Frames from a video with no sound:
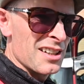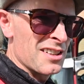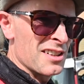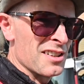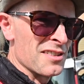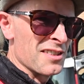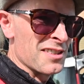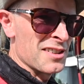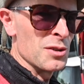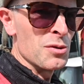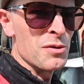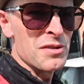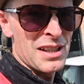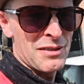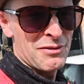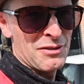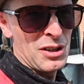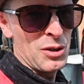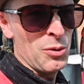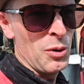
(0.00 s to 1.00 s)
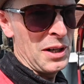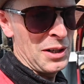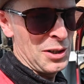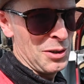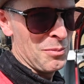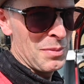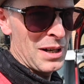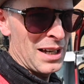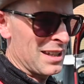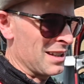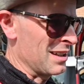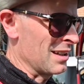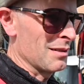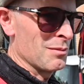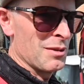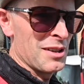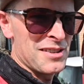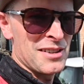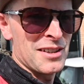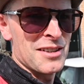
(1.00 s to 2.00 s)
Because the schools haven't quite gone back
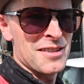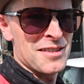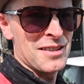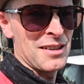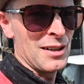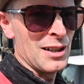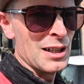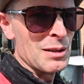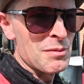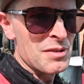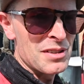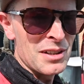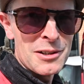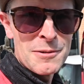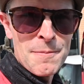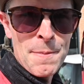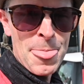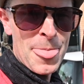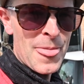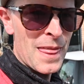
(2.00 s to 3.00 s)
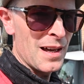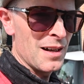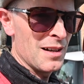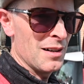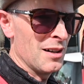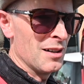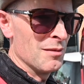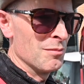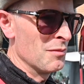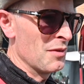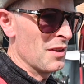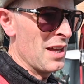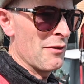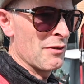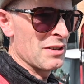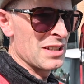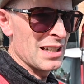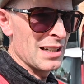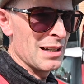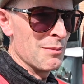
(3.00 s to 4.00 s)
yet, my son's still at home, so
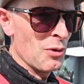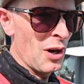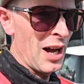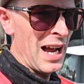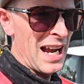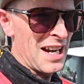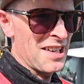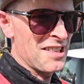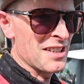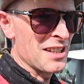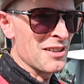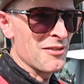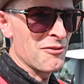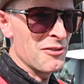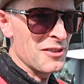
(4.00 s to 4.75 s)
every time I'm not actually